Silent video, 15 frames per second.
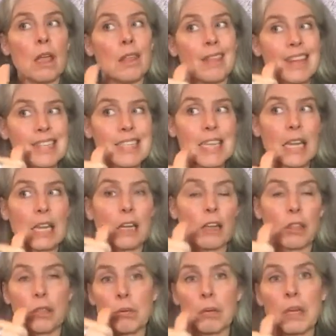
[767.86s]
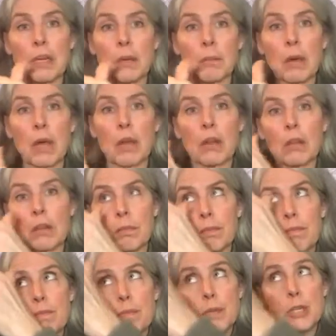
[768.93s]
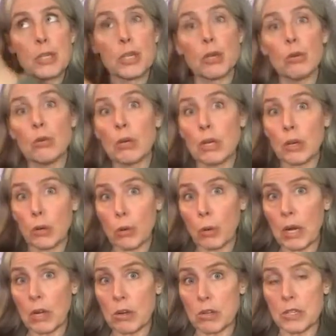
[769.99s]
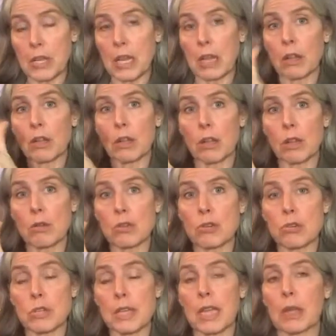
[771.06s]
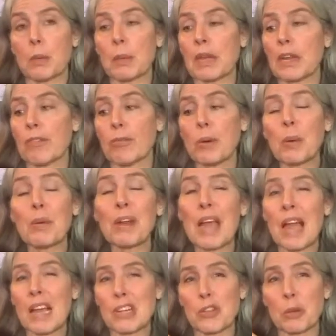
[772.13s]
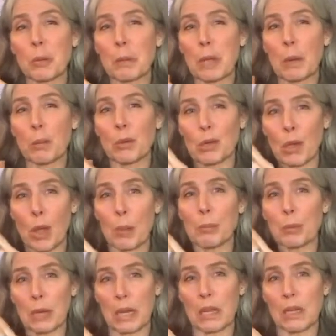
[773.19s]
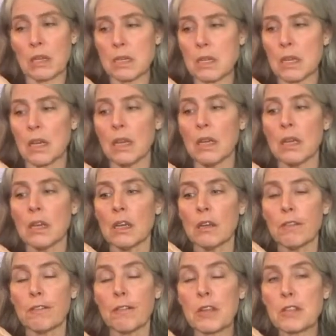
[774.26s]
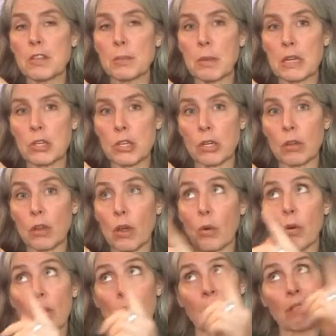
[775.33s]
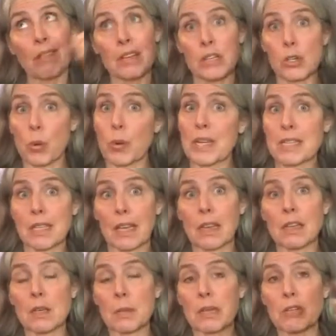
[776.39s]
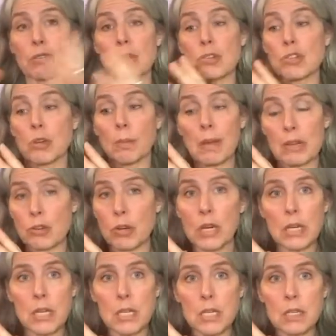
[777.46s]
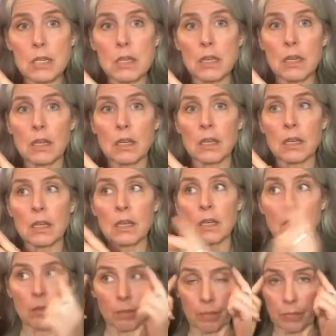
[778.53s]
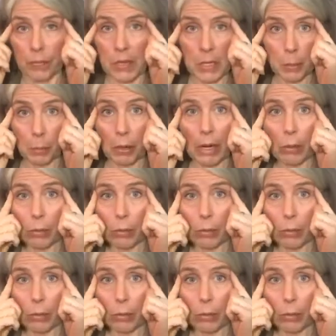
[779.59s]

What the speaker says: That's taken a 3D model to a greater scale, a closer scale. But if we were to actually be able to comprehend 5th dimensional or 22nd dimensional geometrics, this brain